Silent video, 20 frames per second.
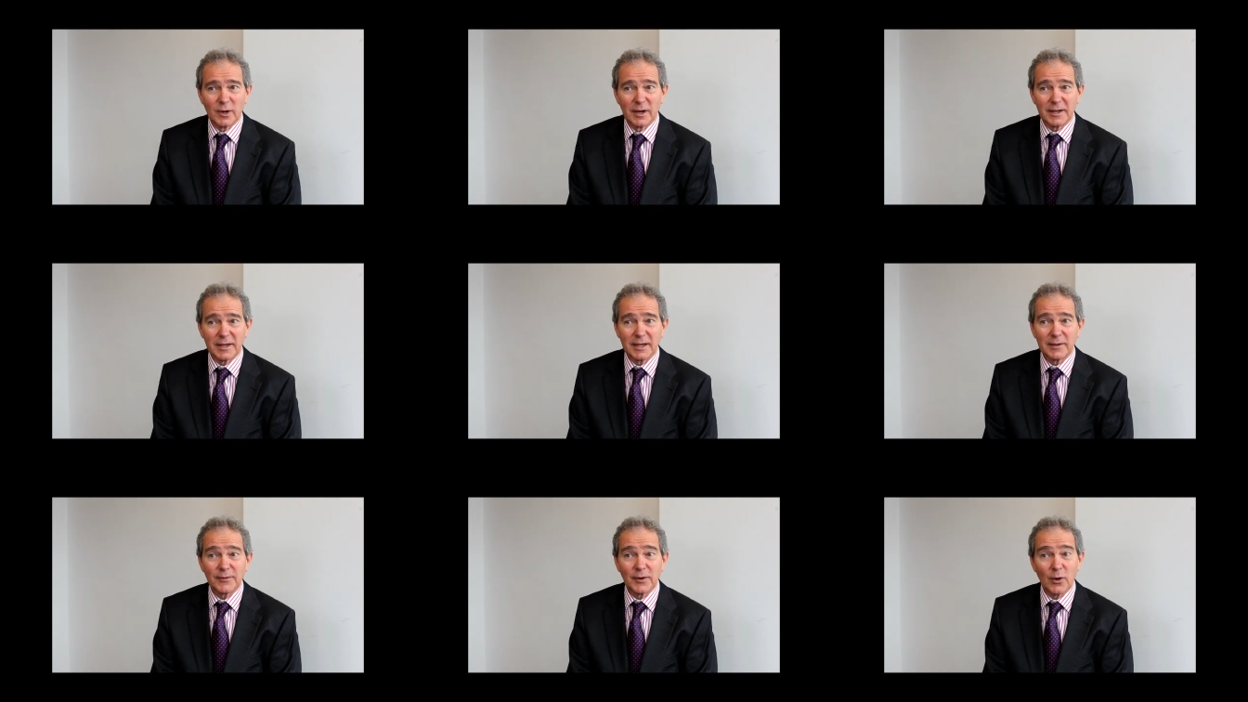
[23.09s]

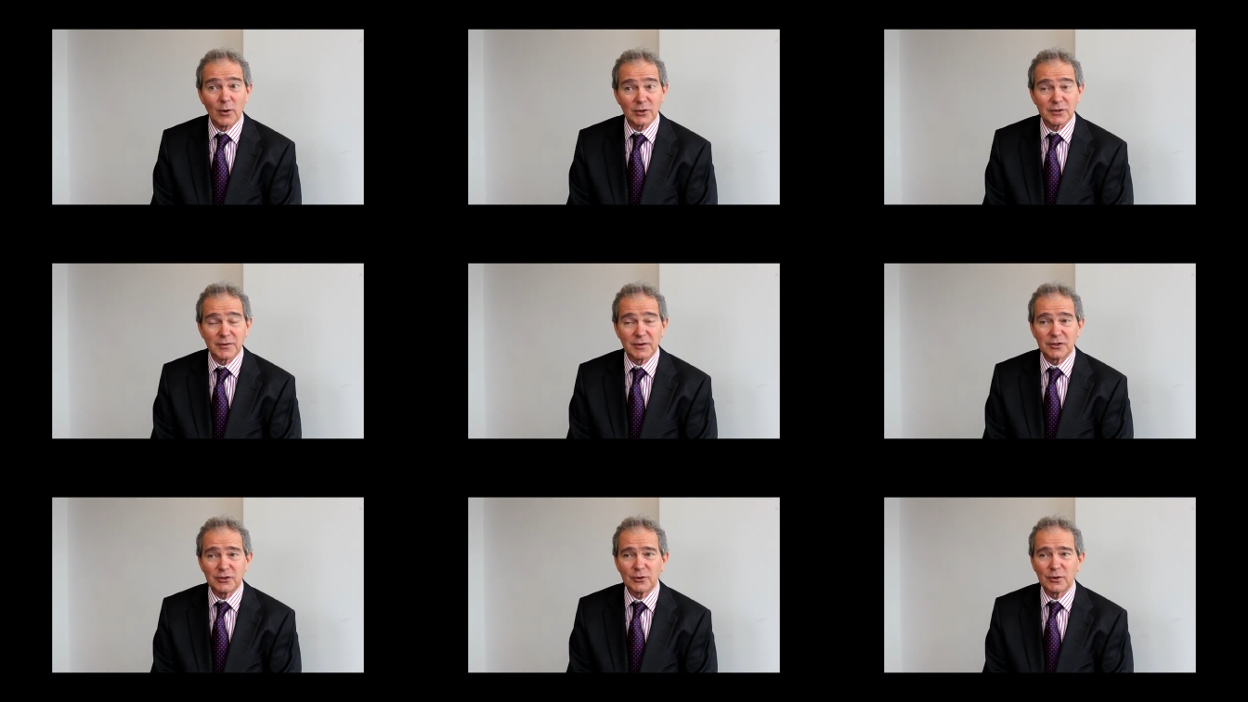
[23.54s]
working for
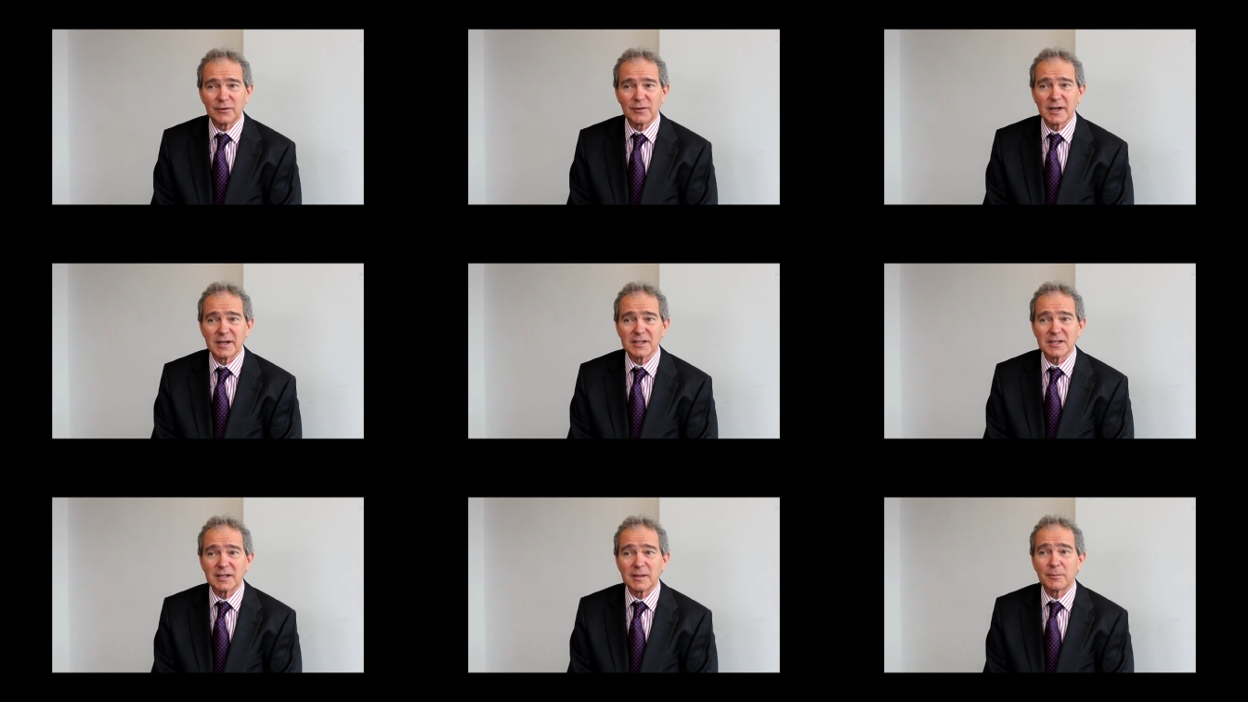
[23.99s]
Oxford
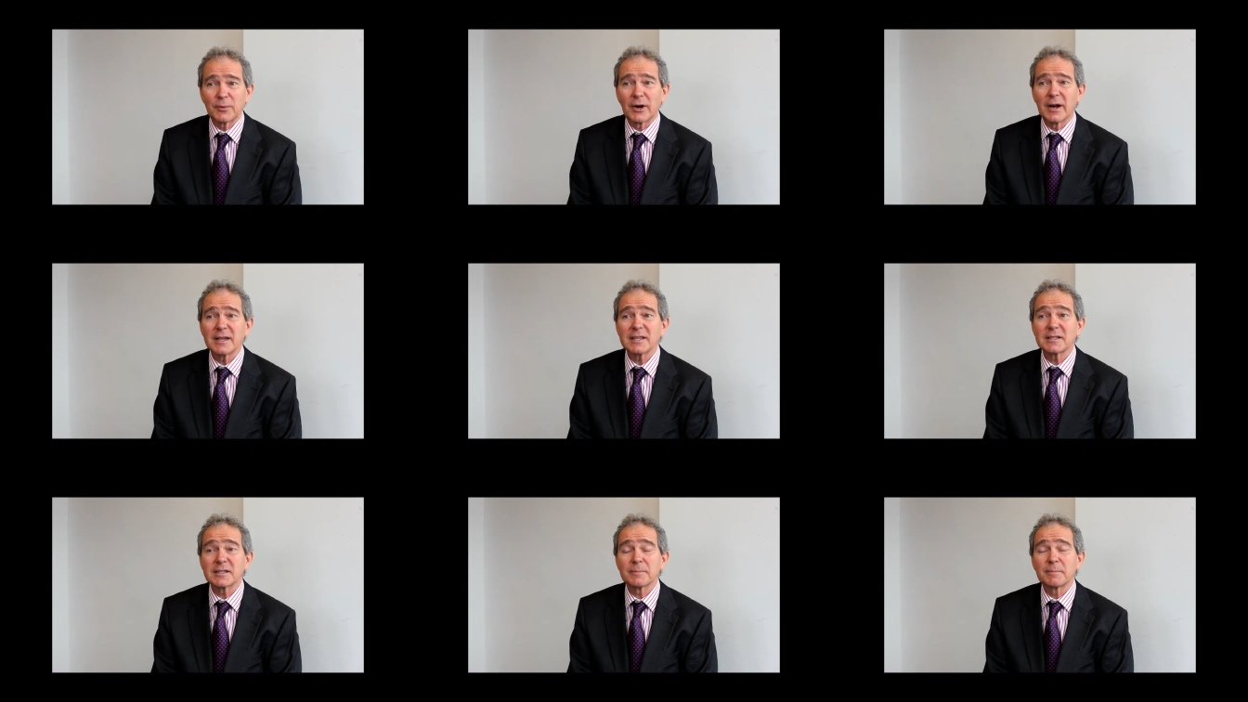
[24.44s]
University
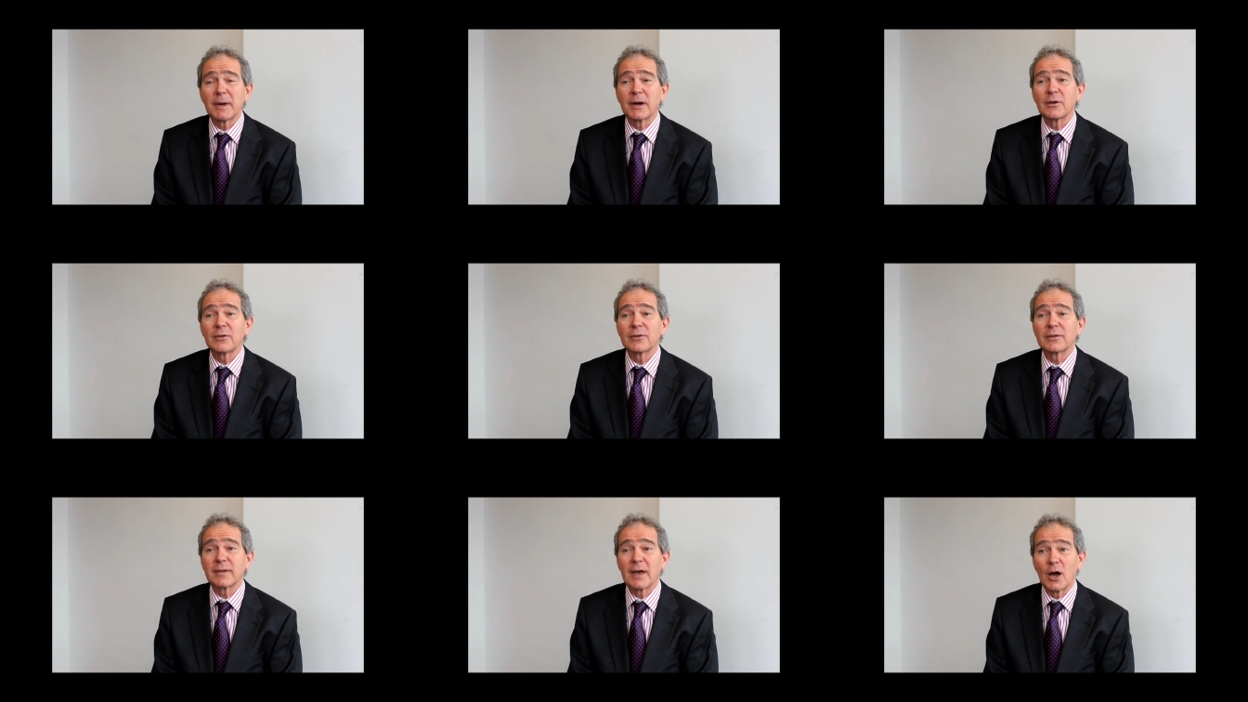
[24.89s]
Press,
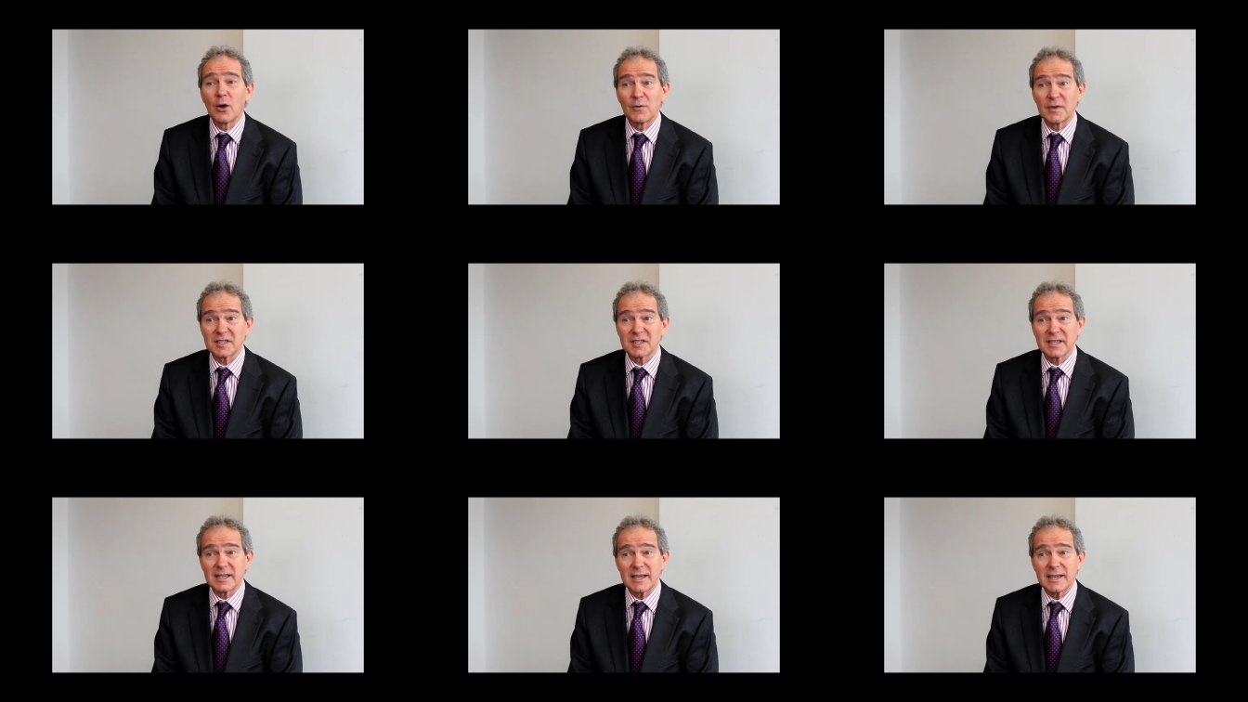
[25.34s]
both
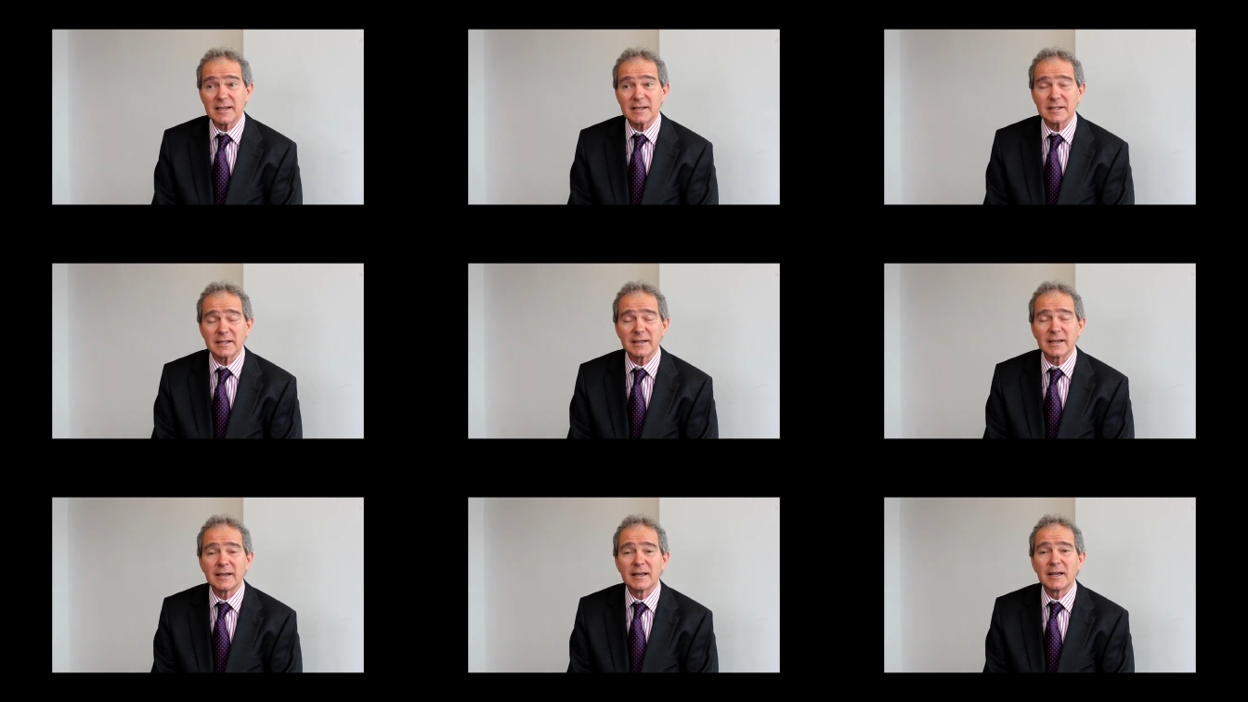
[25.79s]

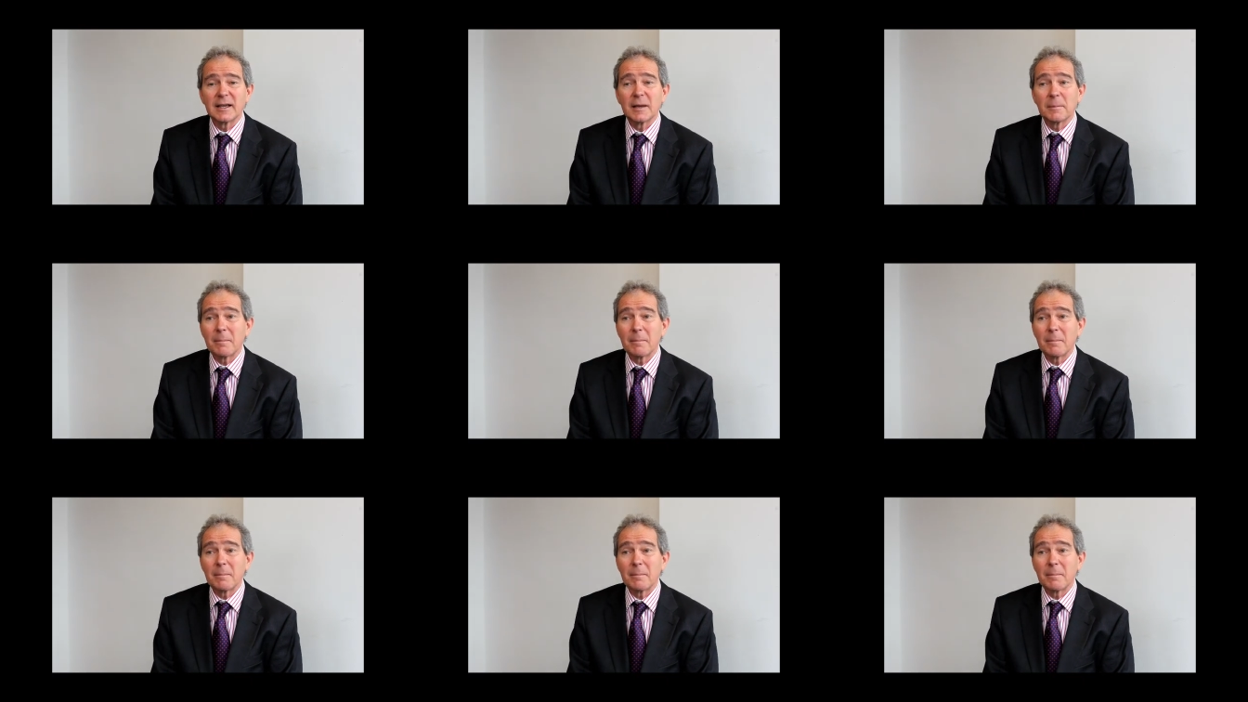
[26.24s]
overseas,